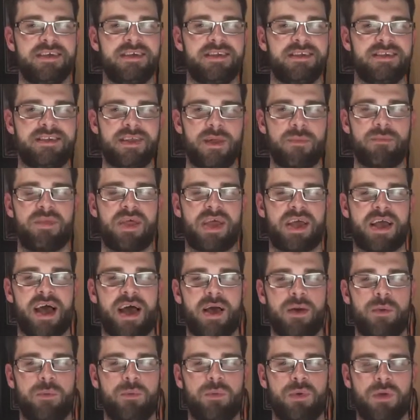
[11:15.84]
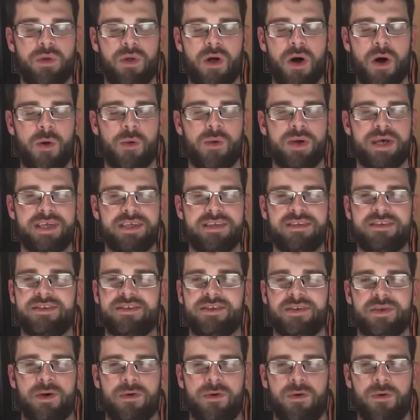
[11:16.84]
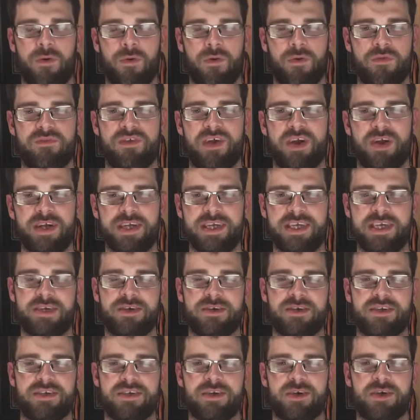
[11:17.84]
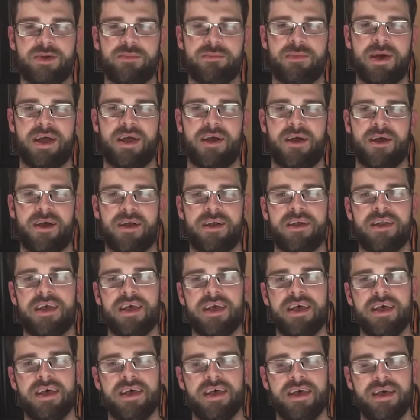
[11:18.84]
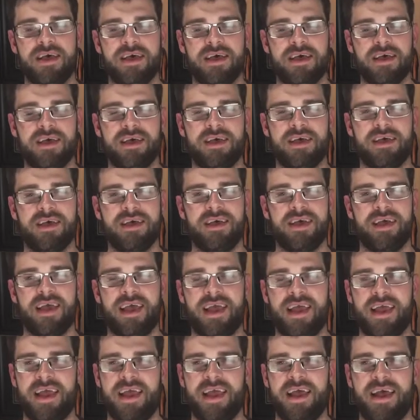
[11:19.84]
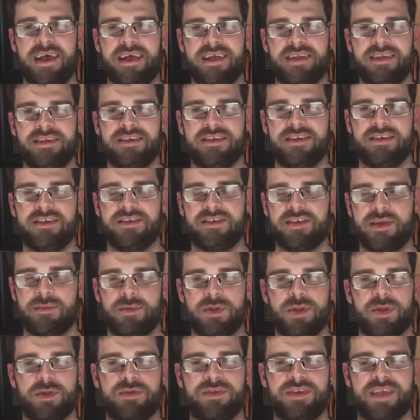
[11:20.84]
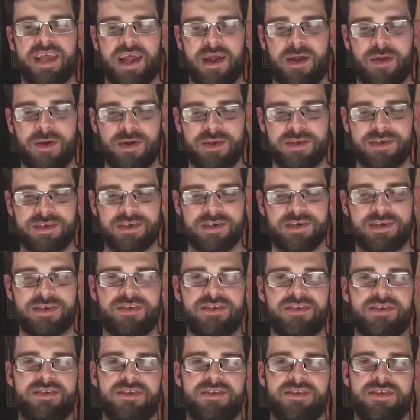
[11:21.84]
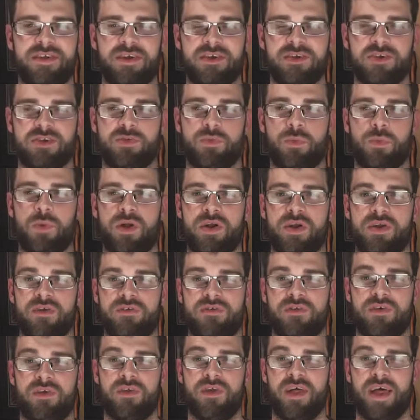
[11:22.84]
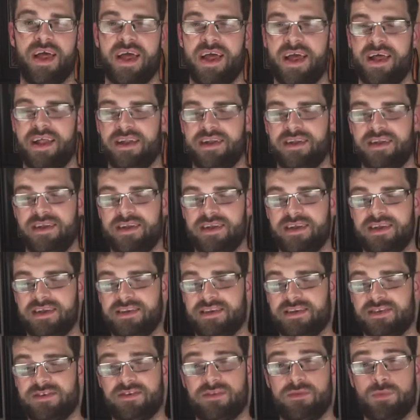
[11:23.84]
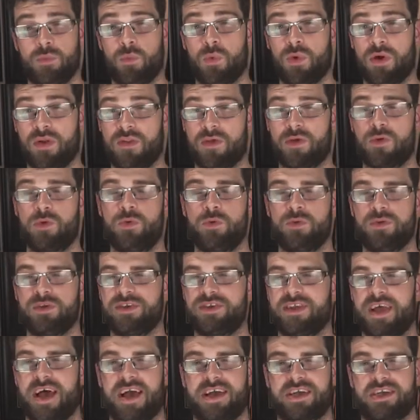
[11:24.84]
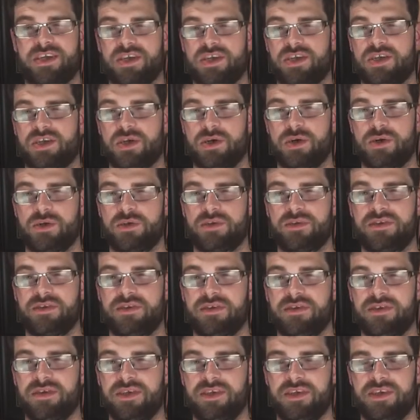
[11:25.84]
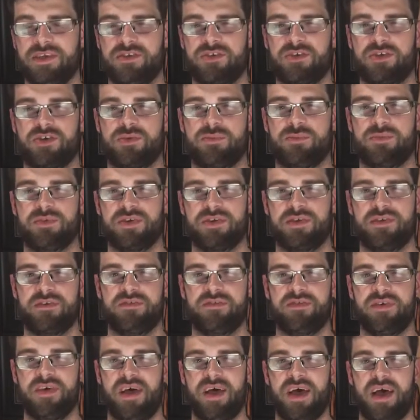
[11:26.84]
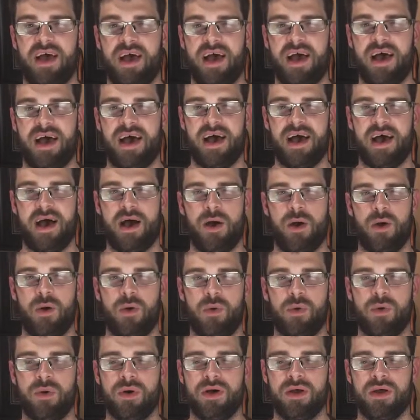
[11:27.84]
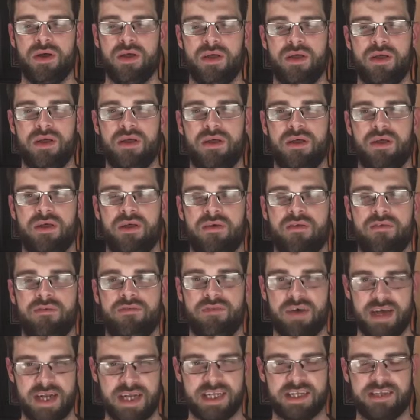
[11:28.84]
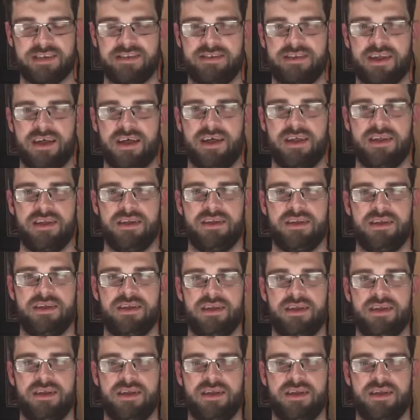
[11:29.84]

something I will always hold very near and dear in my heart. And some of those characters are just wonderful, and it's one of the coolest action shows in terms of how fighting is done.